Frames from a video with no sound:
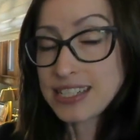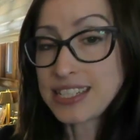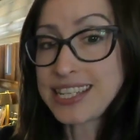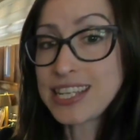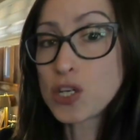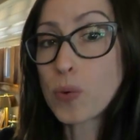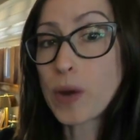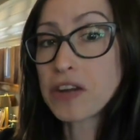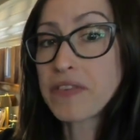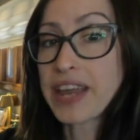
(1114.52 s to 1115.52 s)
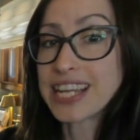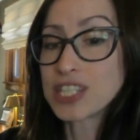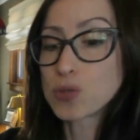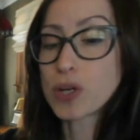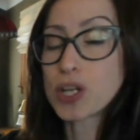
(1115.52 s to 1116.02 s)

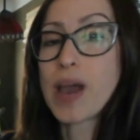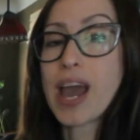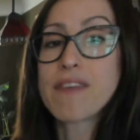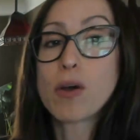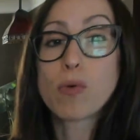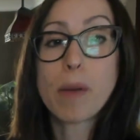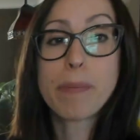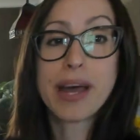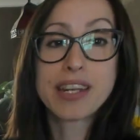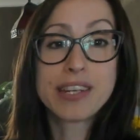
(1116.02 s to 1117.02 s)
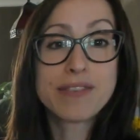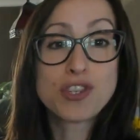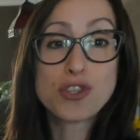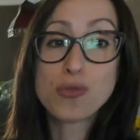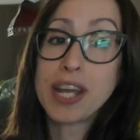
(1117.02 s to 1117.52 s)
De-Quervain's, where you have a repetitive
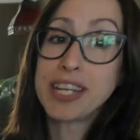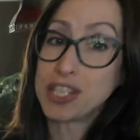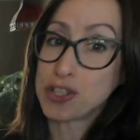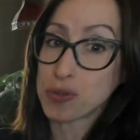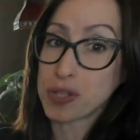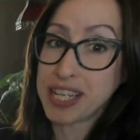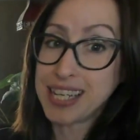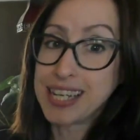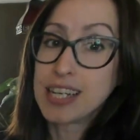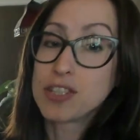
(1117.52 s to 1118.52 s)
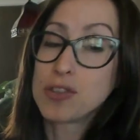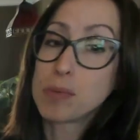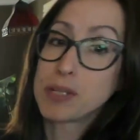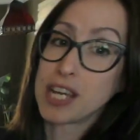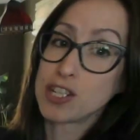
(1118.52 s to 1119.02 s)
strain injury due to
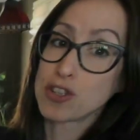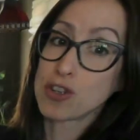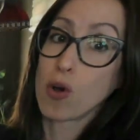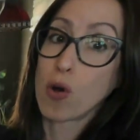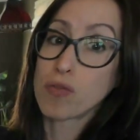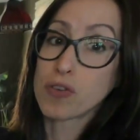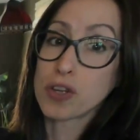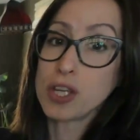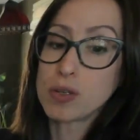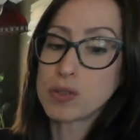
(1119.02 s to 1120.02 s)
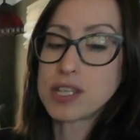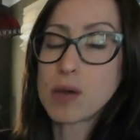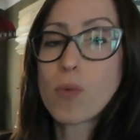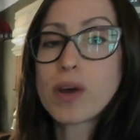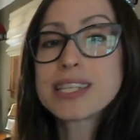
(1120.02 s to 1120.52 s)
potential overuse,
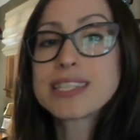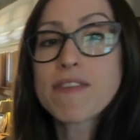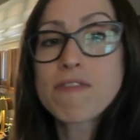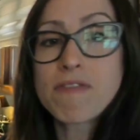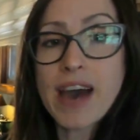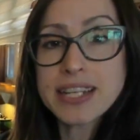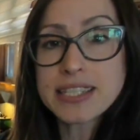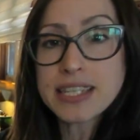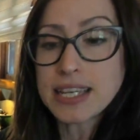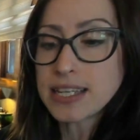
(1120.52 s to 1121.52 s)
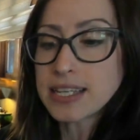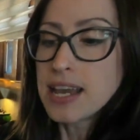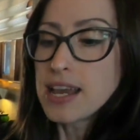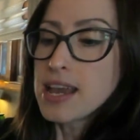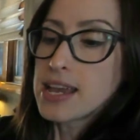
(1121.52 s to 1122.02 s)
and what it's affecting
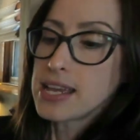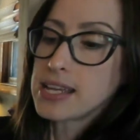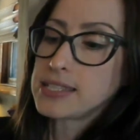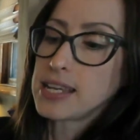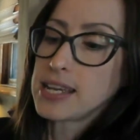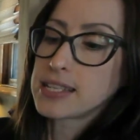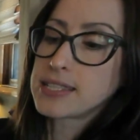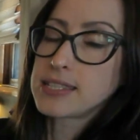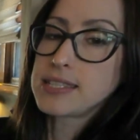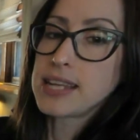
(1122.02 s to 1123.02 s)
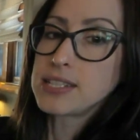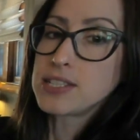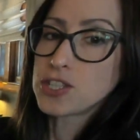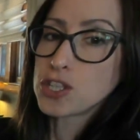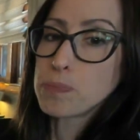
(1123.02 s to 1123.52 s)
is
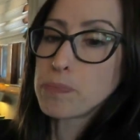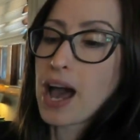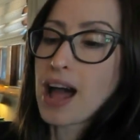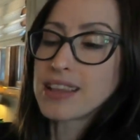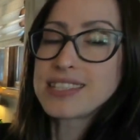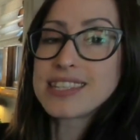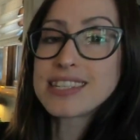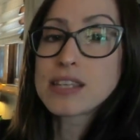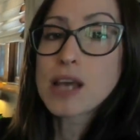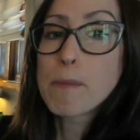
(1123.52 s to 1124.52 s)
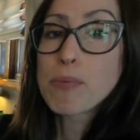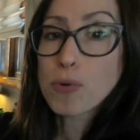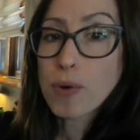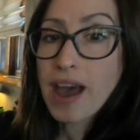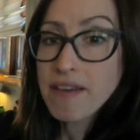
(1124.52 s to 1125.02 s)
extensor pollicis
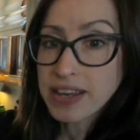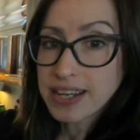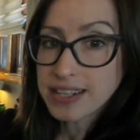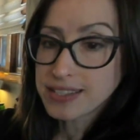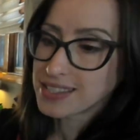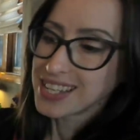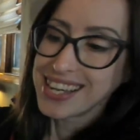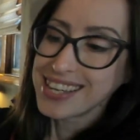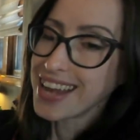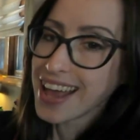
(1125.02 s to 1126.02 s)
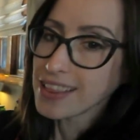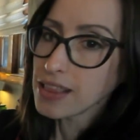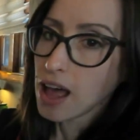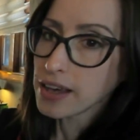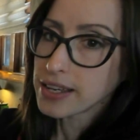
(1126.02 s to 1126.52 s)
brevis, not
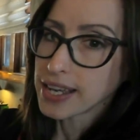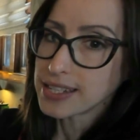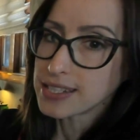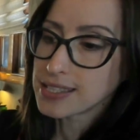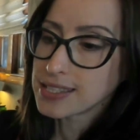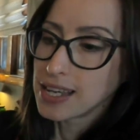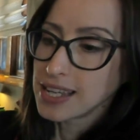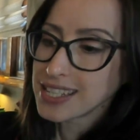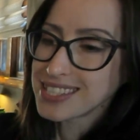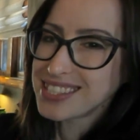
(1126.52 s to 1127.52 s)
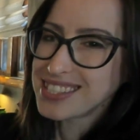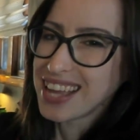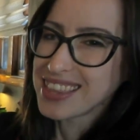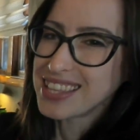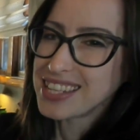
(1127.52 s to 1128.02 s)
longus, because it's
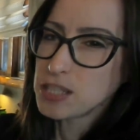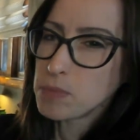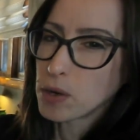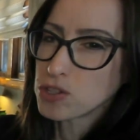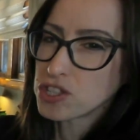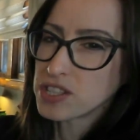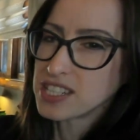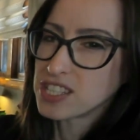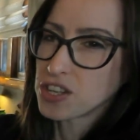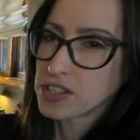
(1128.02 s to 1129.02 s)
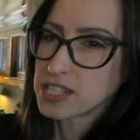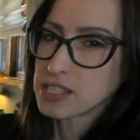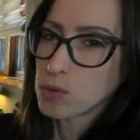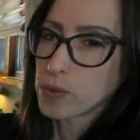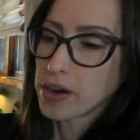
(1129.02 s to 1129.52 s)
not this motion that's starting
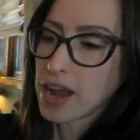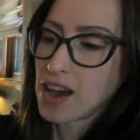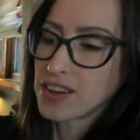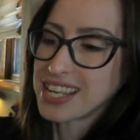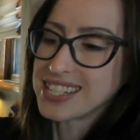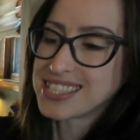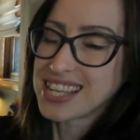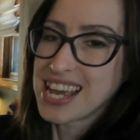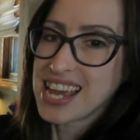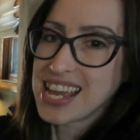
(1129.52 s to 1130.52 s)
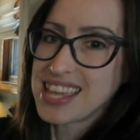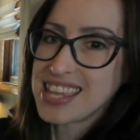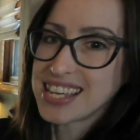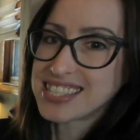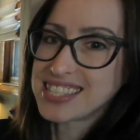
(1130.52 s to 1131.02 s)
to wear out. It's
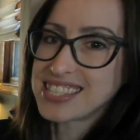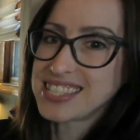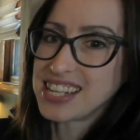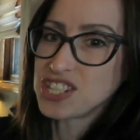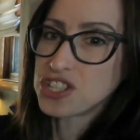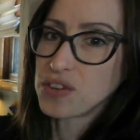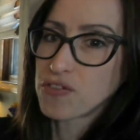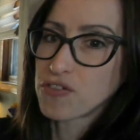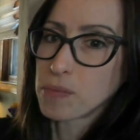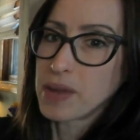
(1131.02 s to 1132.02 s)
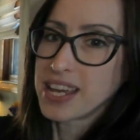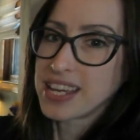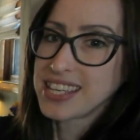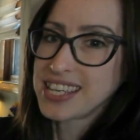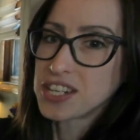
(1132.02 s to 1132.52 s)
extension from
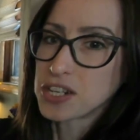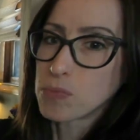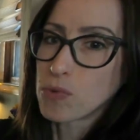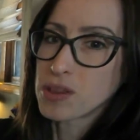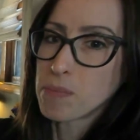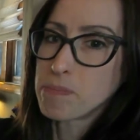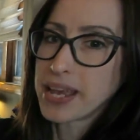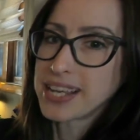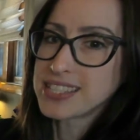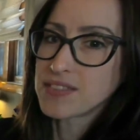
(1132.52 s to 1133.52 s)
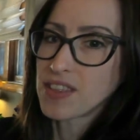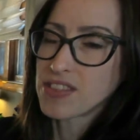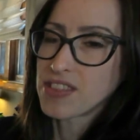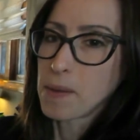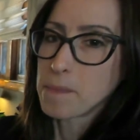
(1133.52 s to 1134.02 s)
here, more the base of the
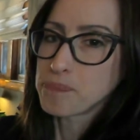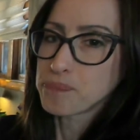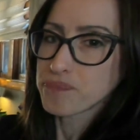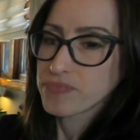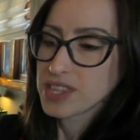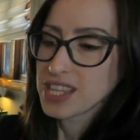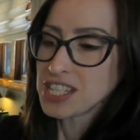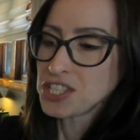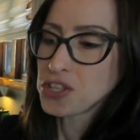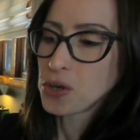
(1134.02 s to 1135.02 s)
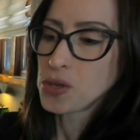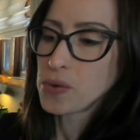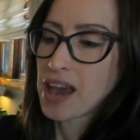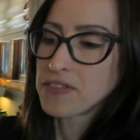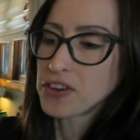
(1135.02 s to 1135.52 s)
thumb. So you
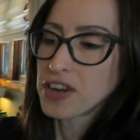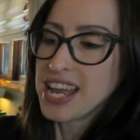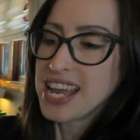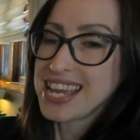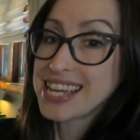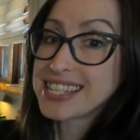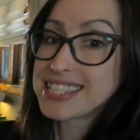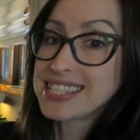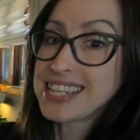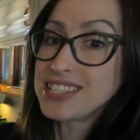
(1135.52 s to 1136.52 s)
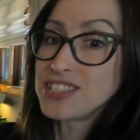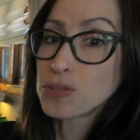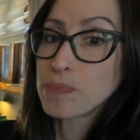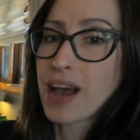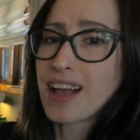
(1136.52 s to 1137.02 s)
have your
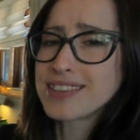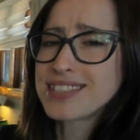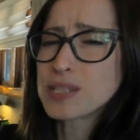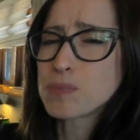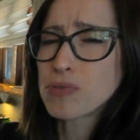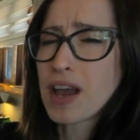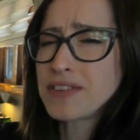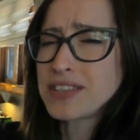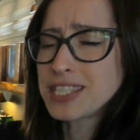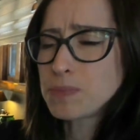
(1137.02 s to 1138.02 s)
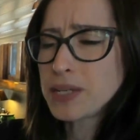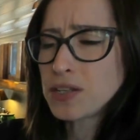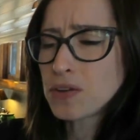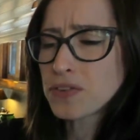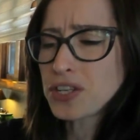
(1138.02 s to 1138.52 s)
extensor pollicis brevis is
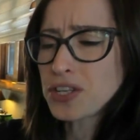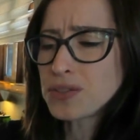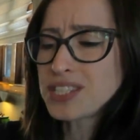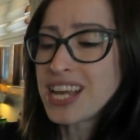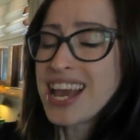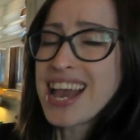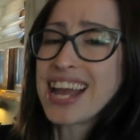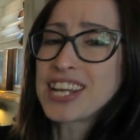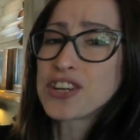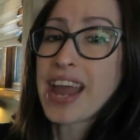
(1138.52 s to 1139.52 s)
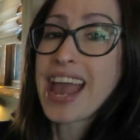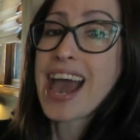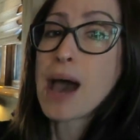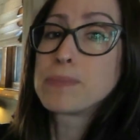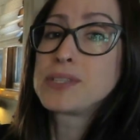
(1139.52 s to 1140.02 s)
being overused, and your
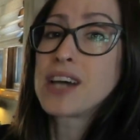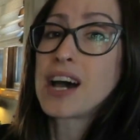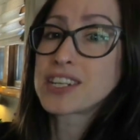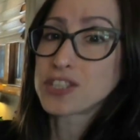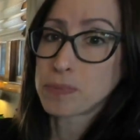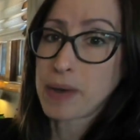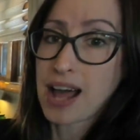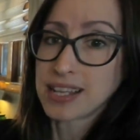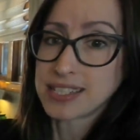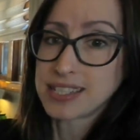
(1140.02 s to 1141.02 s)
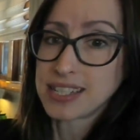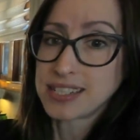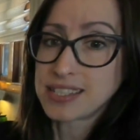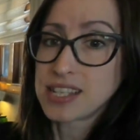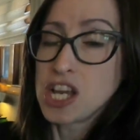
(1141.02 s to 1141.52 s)
abductor pollicis.